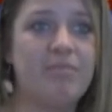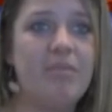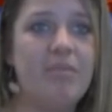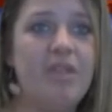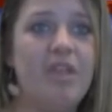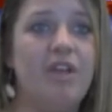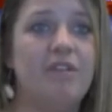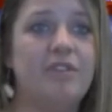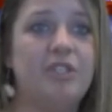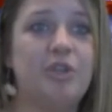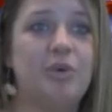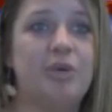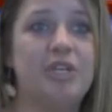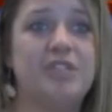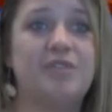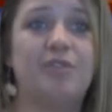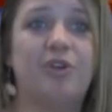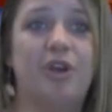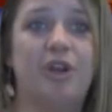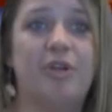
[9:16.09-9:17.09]
of
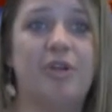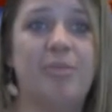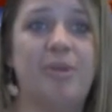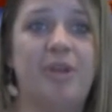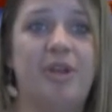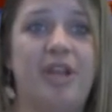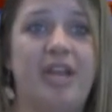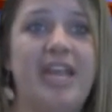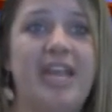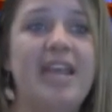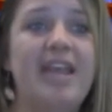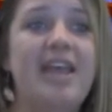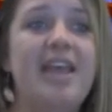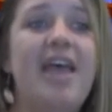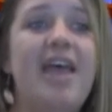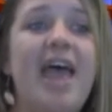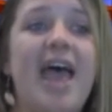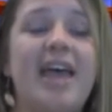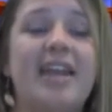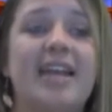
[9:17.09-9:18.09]
choice for our community.
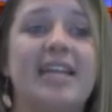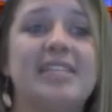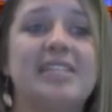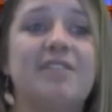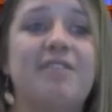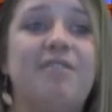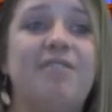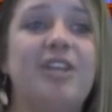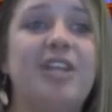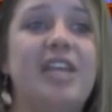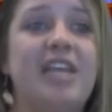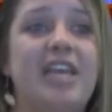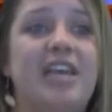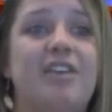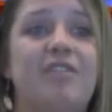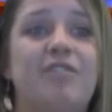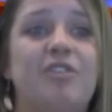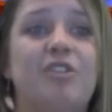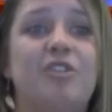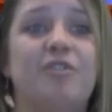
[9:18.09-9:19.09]
And as an affiliate
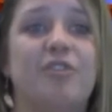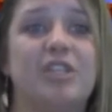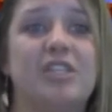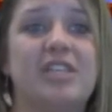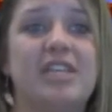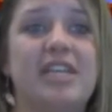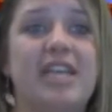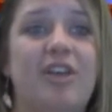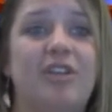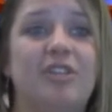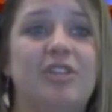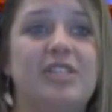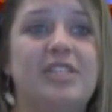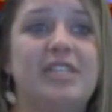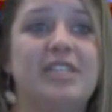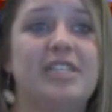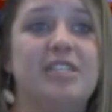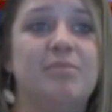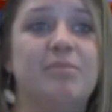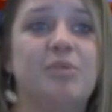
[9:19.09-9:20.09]
of University Health
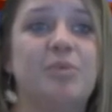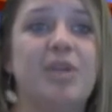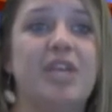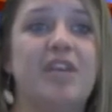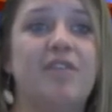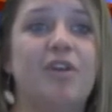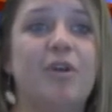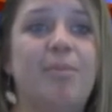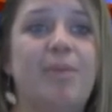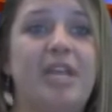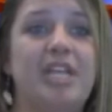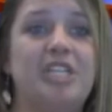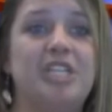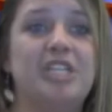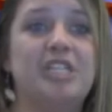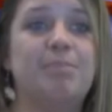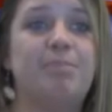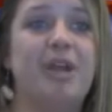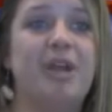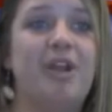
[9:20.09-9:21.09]
Systems, we give our
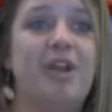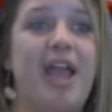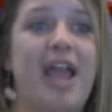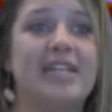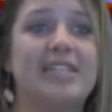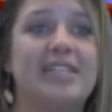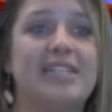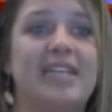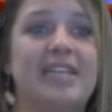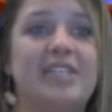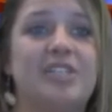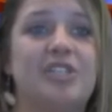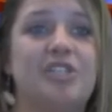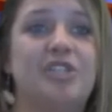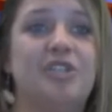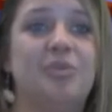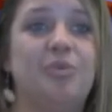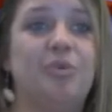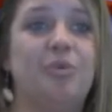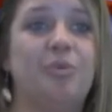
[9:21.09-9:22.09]
patients better access
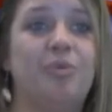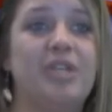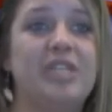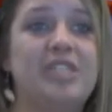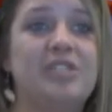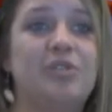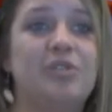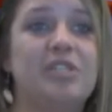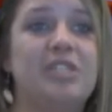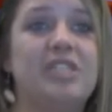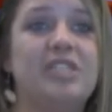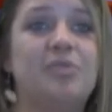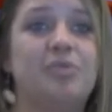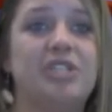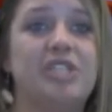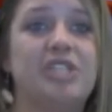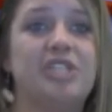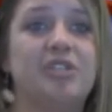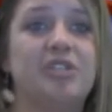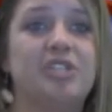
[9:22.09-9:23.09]
to the resources,
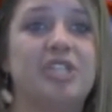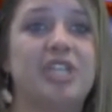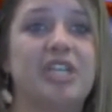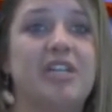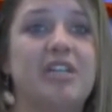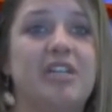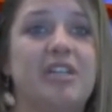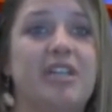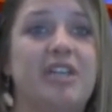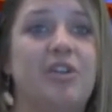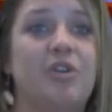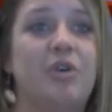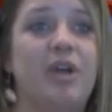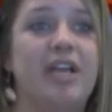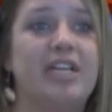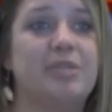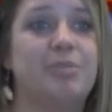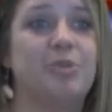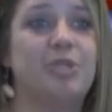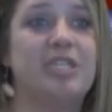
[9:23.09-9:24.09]
research, and clinical
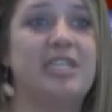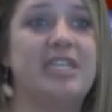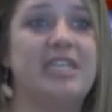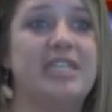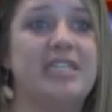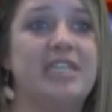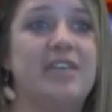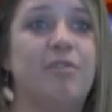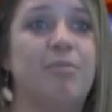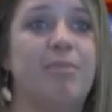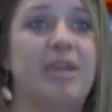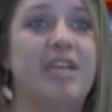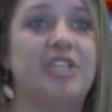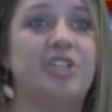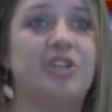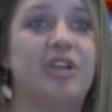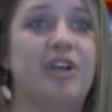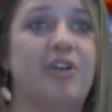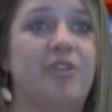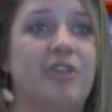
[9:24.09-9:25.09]
expertise of a
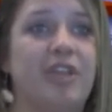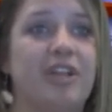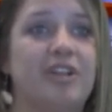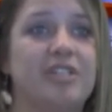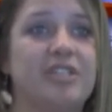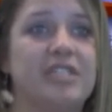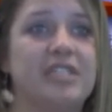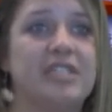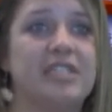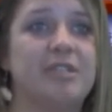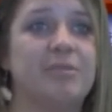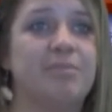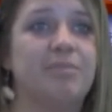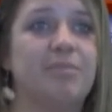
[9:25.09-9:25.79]
major healthcare system.